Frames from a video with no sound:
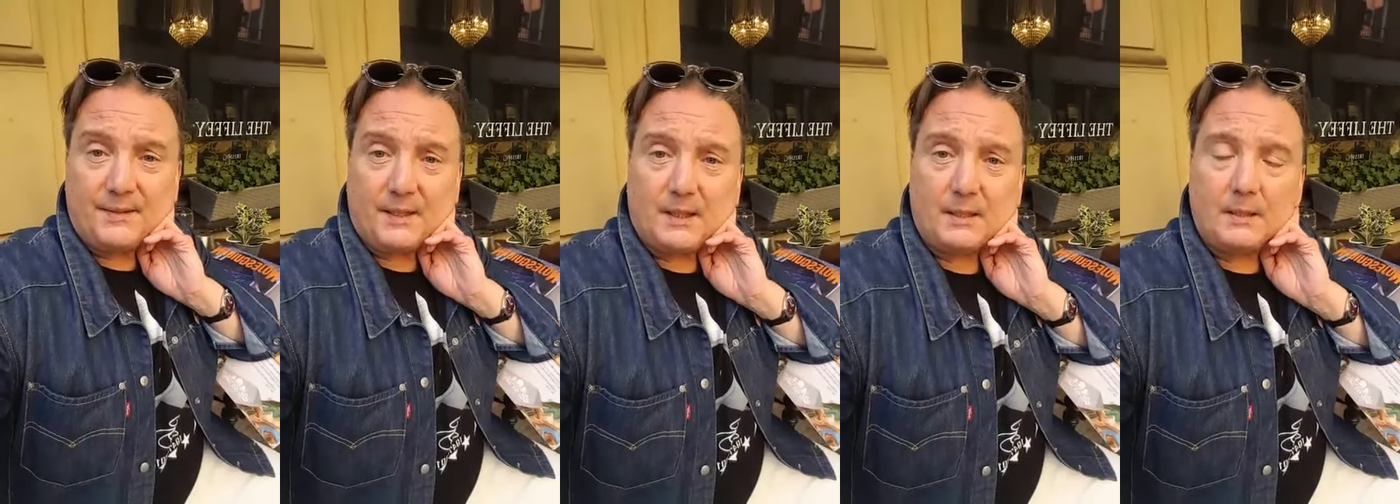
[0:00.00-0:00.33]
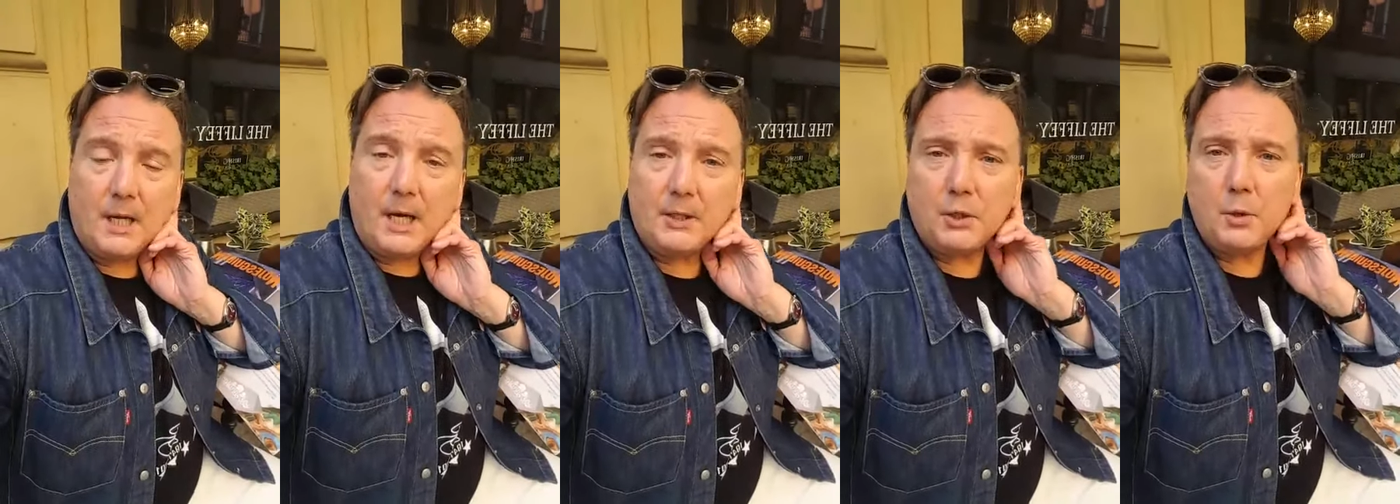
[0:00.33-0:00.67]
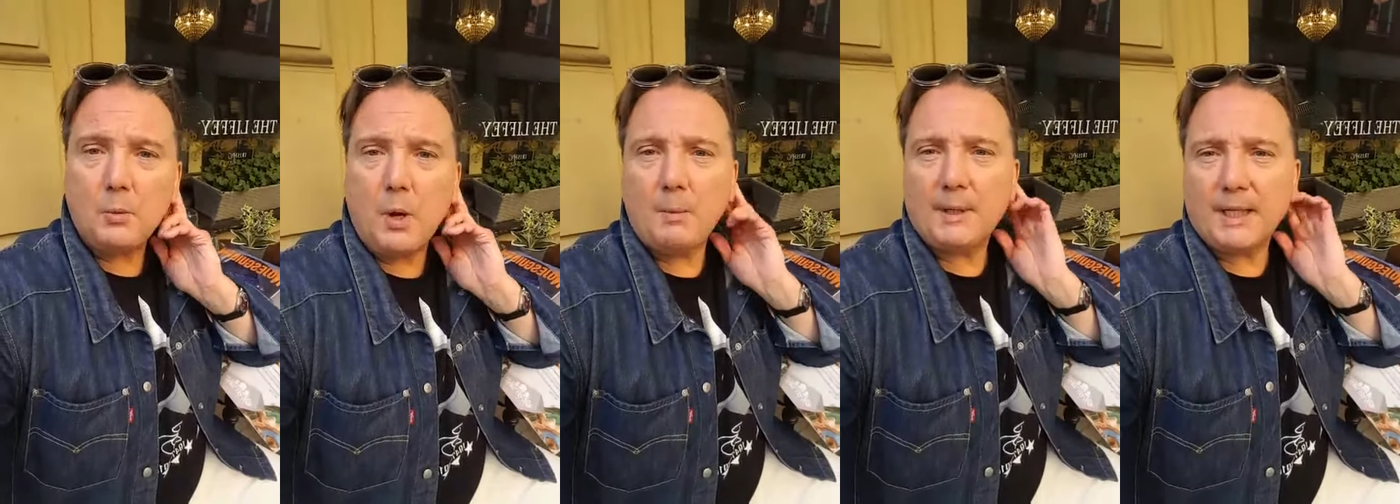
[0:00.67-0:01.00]
Do you
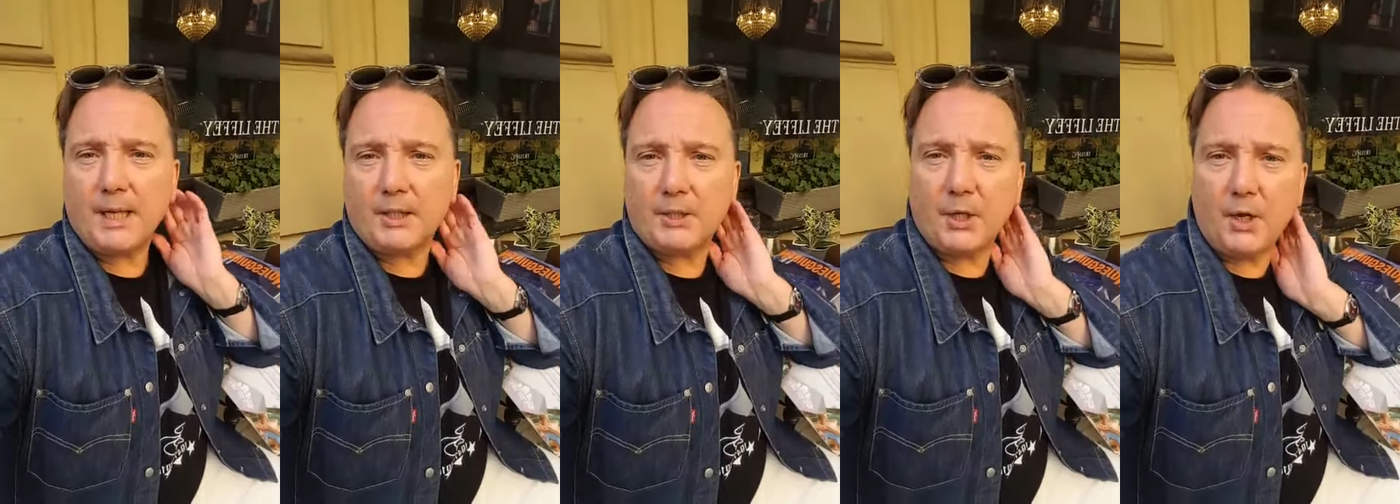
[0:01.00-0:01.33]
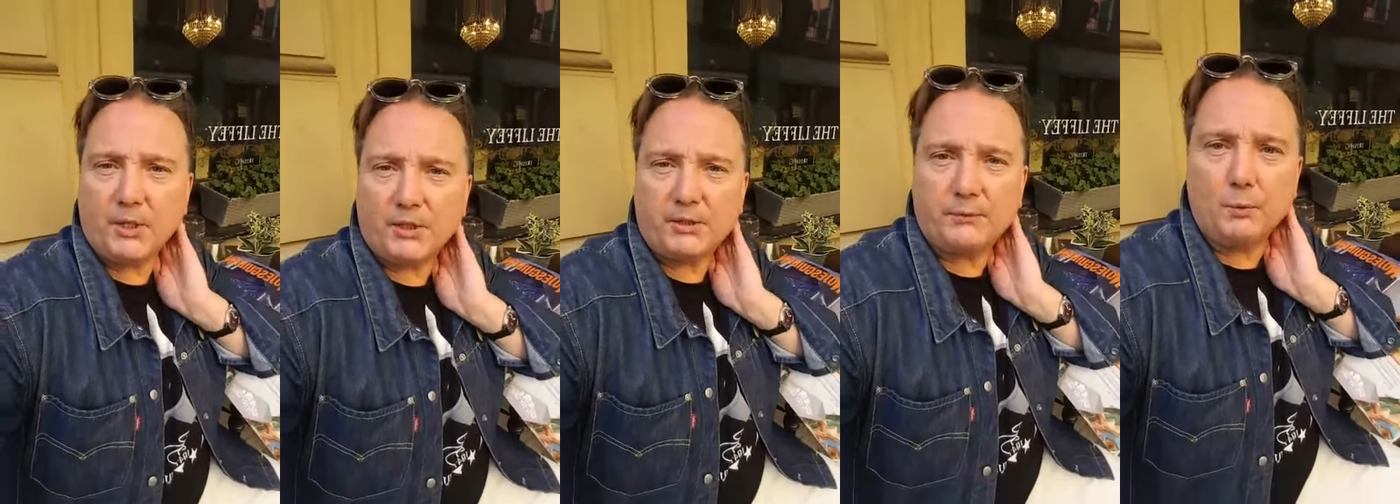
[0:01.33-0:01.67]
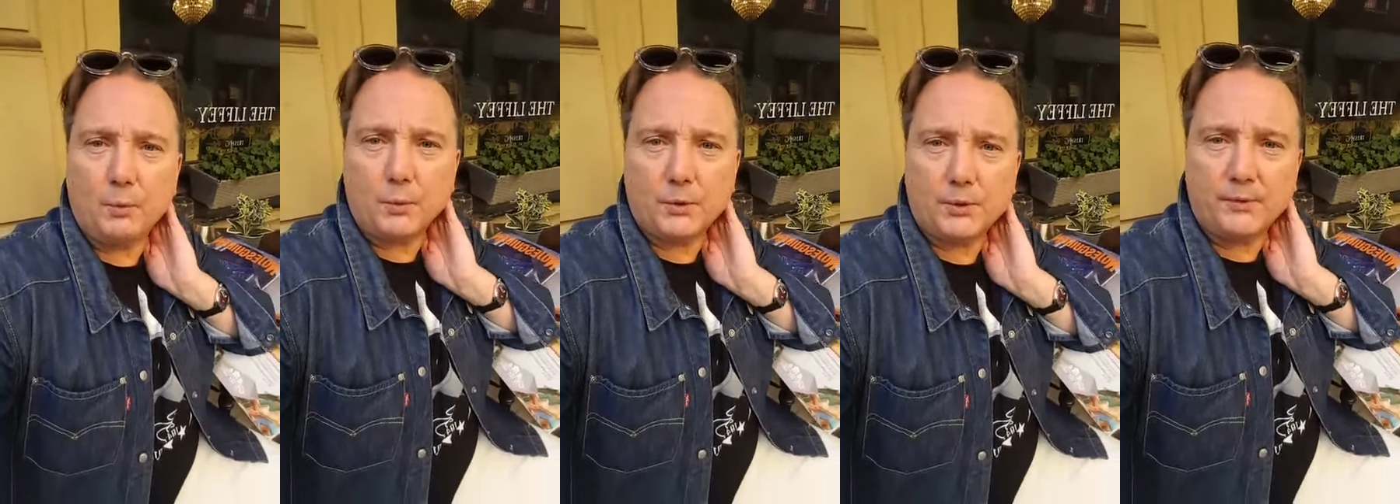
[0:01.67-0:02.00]
know I want to get a task
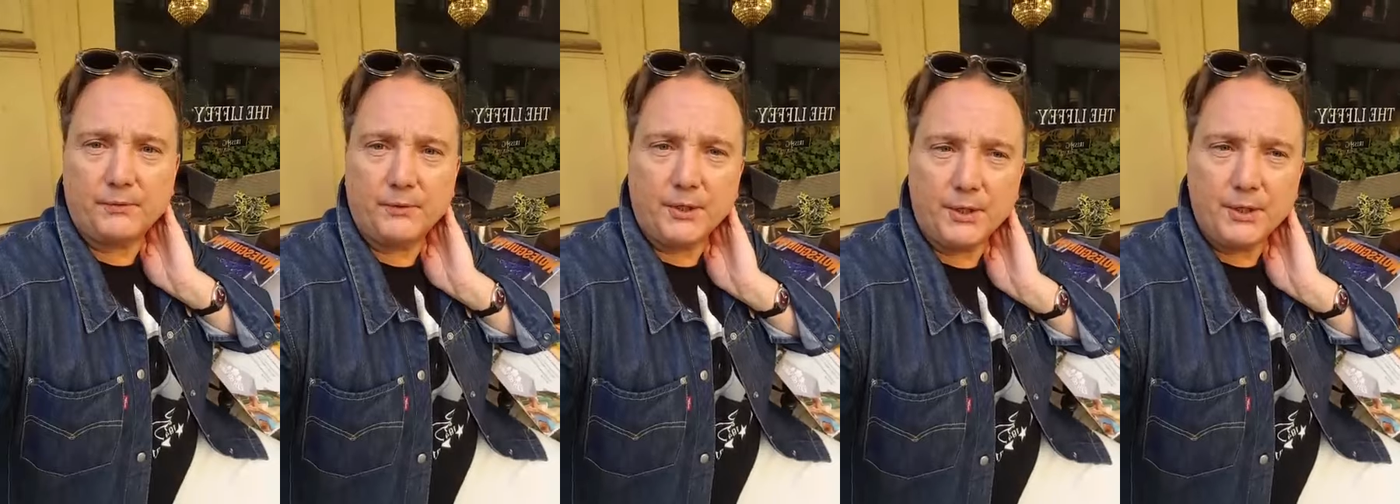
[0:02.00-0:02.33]
force of